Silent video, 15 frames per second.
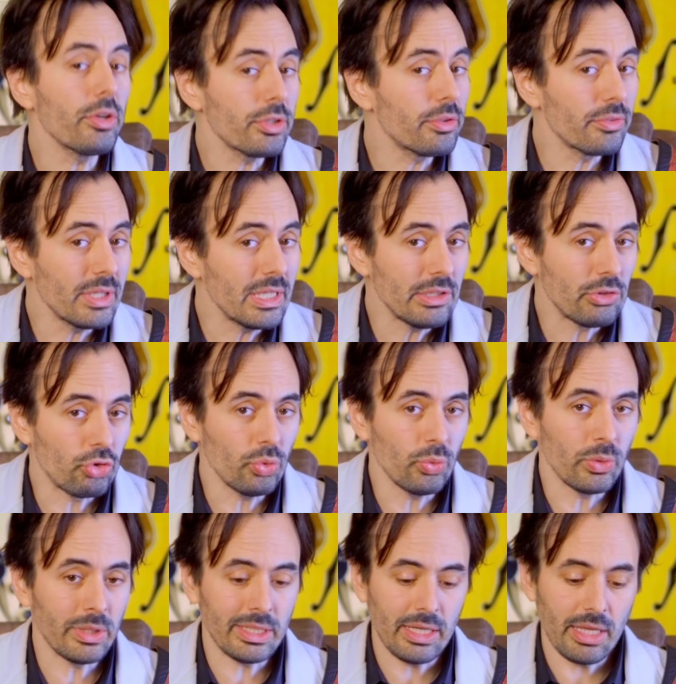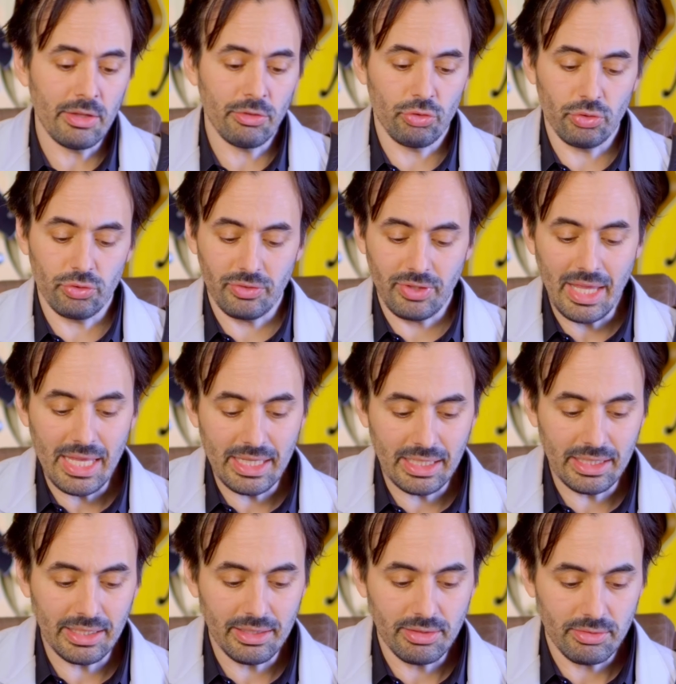you're really doing is you're
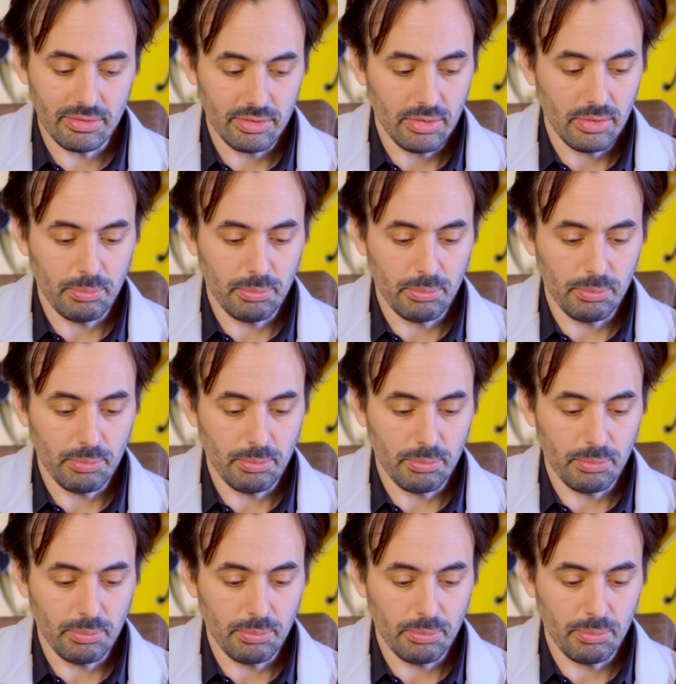taking it,